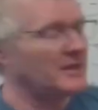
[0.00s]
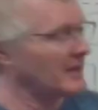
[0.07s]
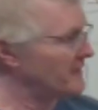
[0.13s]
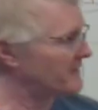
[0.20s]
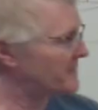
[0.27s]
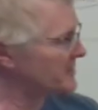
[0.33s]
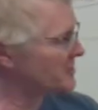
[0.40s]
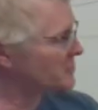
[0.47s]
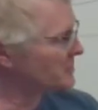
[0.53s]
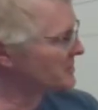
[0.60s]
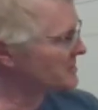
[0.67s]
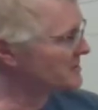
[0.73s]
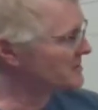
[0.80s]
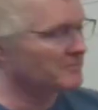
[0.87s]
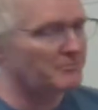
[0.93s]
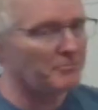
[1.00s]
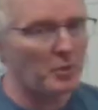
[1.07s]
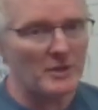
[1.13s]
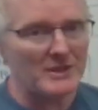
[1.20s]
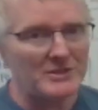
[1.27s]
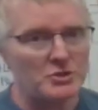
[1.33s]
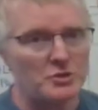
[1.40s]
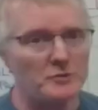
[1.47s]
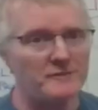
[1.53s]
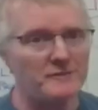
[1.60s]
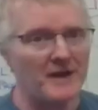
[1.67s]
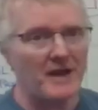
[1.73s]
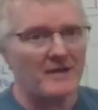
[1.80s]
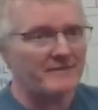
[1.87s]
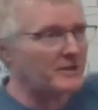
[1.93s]
If this was
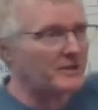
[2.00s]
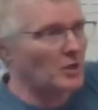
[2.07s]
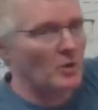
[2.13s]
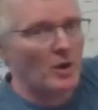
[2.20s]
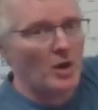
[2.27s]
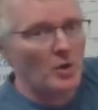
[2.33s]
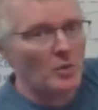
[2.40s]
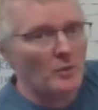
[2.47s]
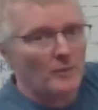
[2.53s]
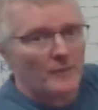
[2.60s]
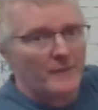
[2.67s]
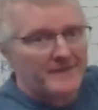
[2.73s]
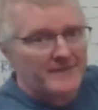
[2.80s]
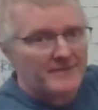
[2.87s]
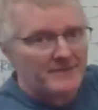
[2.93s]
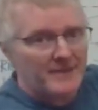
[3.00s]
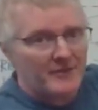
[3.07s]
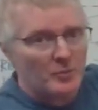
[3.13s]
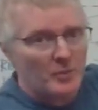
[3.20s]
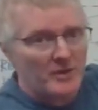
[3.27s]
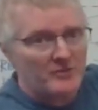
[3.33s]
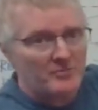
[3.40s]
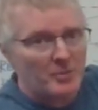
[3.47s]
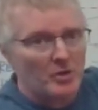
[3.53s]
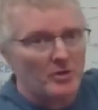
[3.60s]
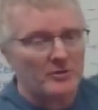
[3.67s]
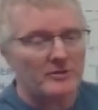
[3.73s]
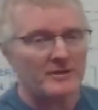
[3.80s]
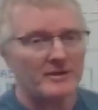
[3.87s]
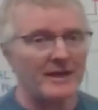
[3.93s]
0.25, I'd go, oh, that's way
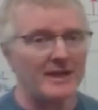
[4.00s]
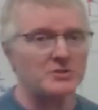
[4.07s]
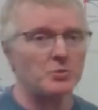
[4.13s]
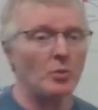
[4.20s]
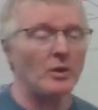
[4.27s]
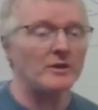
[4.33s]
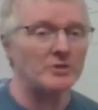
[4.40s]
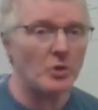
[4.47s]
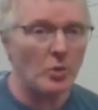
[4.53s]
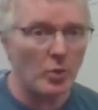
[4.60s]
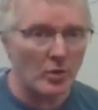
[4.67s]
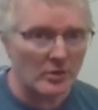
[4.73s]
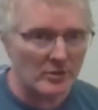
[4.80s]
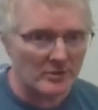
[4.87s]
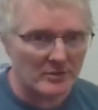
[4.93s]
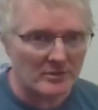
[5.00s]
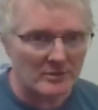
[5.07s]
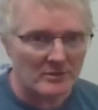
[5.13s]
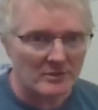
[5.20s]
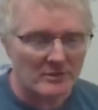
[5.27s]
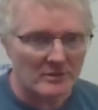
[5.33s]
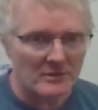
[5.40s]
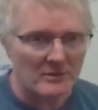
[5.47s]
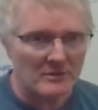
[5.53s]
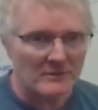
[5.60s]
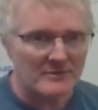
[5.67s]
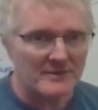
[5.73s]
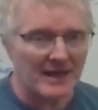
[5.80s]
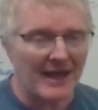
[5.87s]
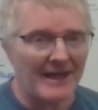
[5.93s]
smaller. It's 1/4
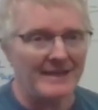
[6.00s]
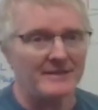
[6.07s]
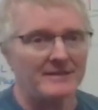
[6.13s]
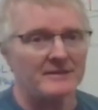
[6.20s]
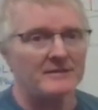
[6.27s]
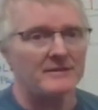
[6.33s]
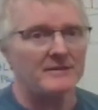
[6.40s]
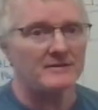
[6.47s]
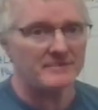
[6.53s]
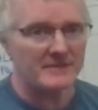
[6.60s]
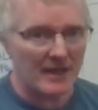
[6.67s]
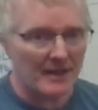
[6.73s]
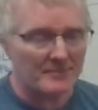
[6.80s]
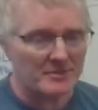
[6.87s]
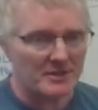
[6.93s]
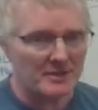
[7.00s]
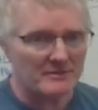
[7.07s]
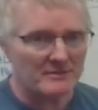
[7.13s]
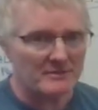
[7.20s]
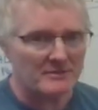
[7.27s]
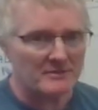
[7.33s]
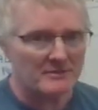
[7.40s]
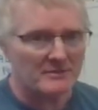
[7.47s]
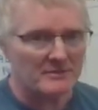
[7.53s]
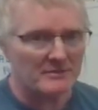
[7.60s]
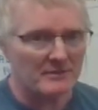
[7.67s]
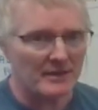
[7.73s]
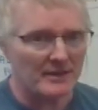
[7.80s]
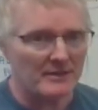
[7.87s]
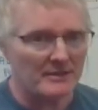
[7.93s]
the height of the object,
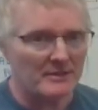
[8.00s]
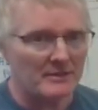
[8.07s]
right?